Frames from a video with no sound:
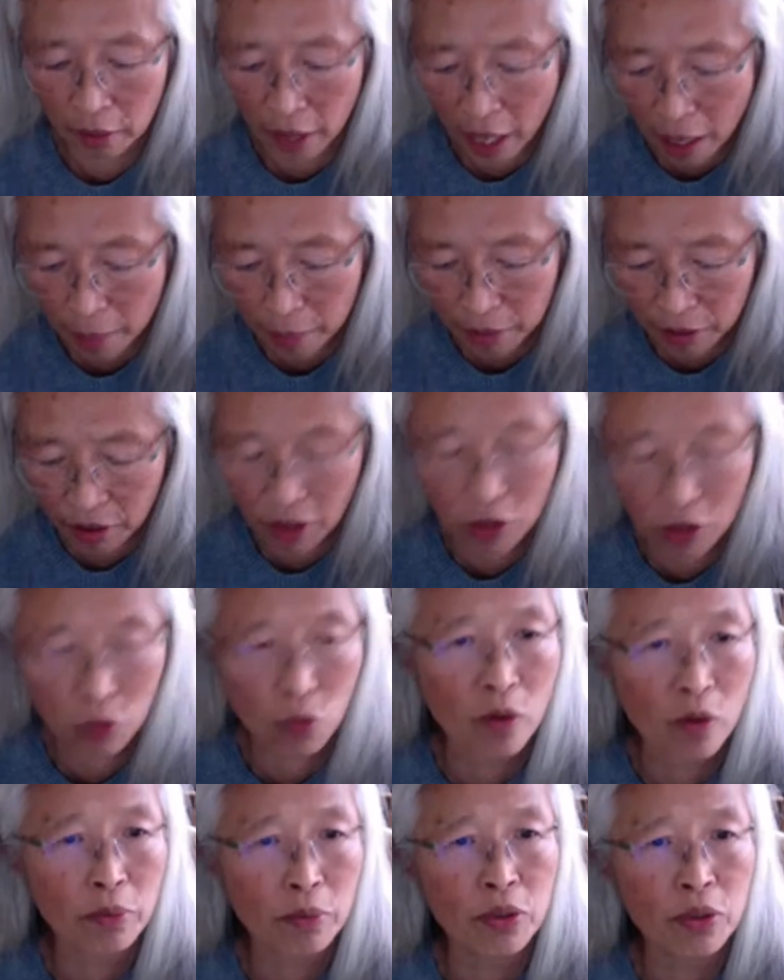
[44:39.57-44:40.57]
label says
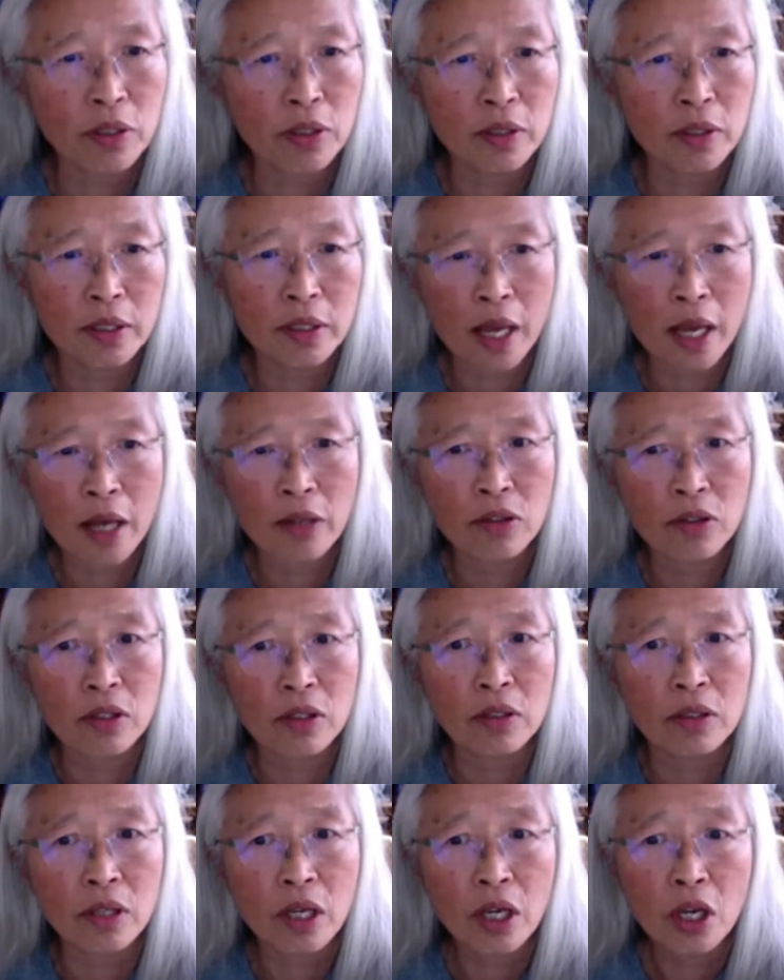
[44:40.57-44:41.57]
1.6
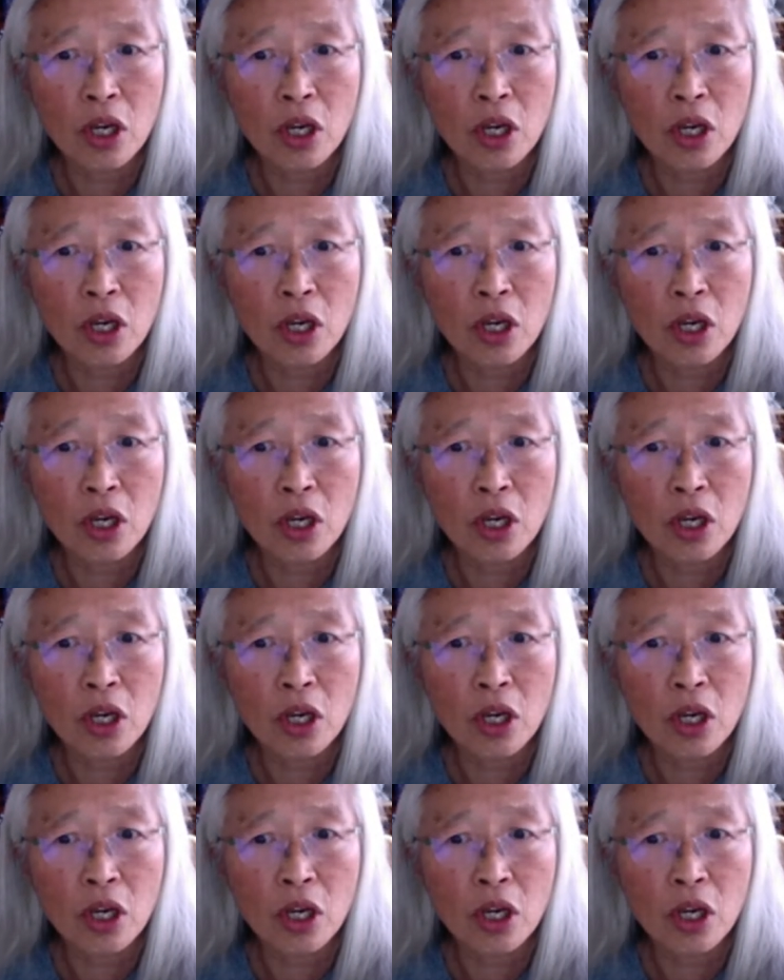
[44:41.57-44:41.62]
ounces.